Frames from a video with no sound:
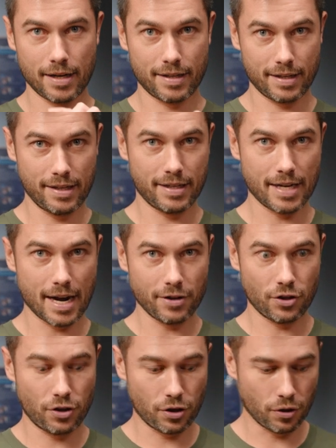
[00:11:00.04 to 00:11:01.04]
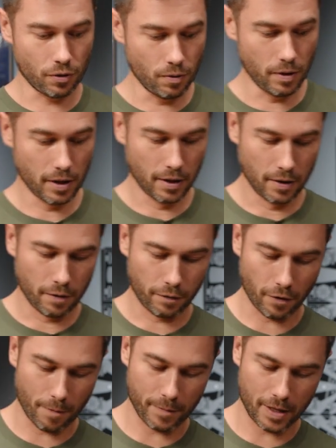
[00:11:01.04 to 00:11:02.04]
a CCH2
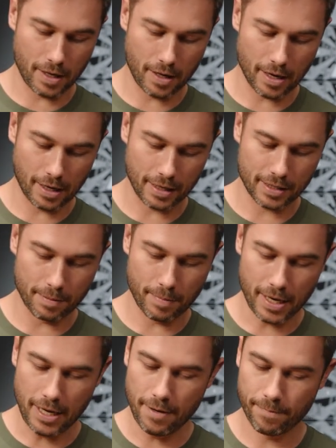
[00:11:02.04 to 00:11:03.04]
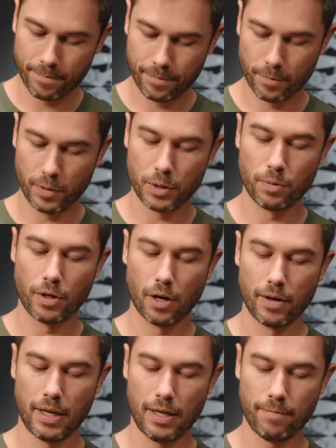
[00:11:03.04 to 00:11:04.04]
from the Alexa Mini, which would go
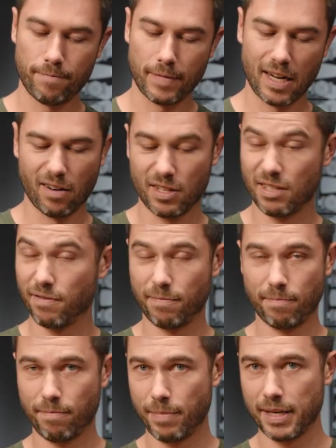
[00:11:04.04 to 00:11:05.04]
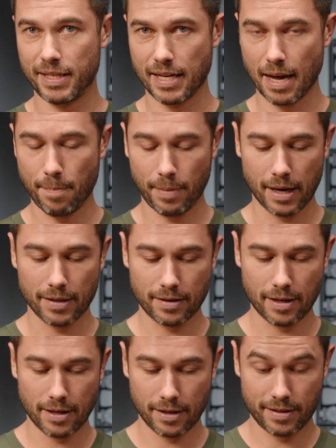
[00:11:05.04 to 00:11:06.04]
here, and lots of PCA
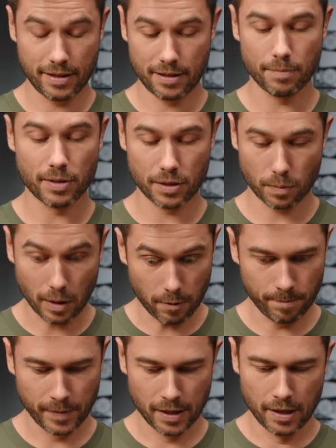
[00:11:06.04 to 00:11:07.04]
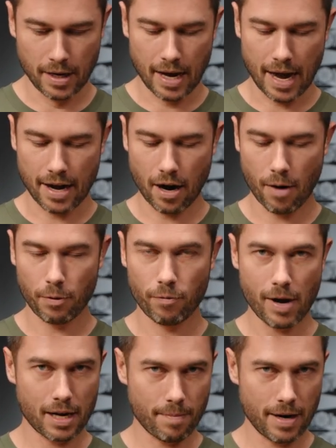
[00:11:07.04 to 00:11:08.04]
part, systems as well. And I would
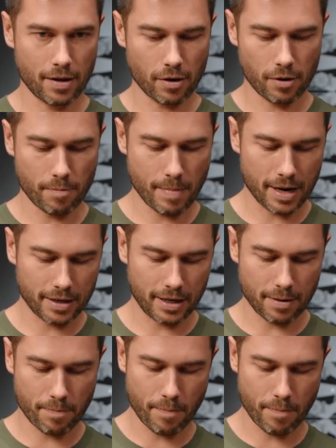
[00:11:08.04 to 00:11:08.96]
recommend, though, mounting it